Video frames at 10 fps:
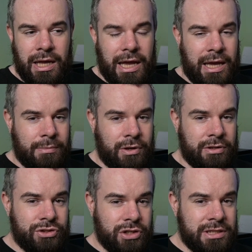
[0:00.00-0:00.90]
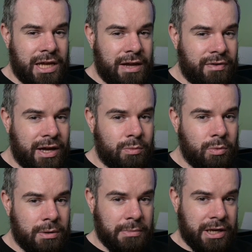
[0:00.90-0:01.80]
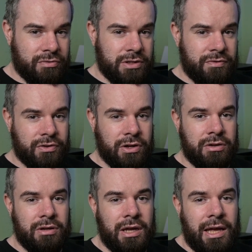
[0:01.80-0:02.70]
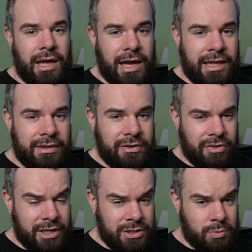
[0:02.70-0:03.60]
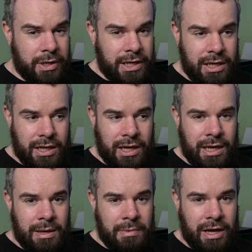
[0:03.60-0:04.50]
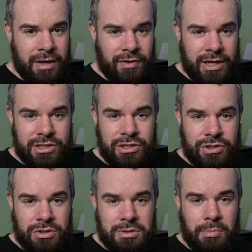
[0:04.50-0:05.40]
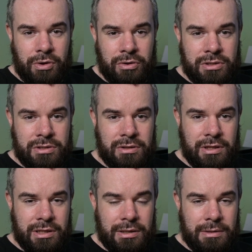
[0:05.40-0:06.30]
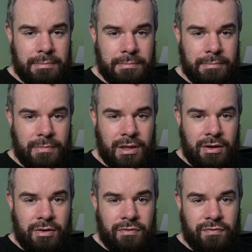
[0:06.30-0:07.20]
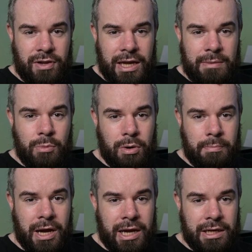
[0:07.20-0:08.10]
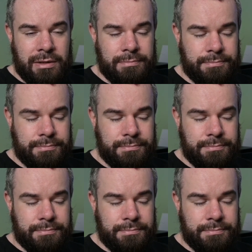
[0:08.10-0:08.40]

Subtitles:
I just have had one battery for now, and this week I've actually just bought the Fly More pack,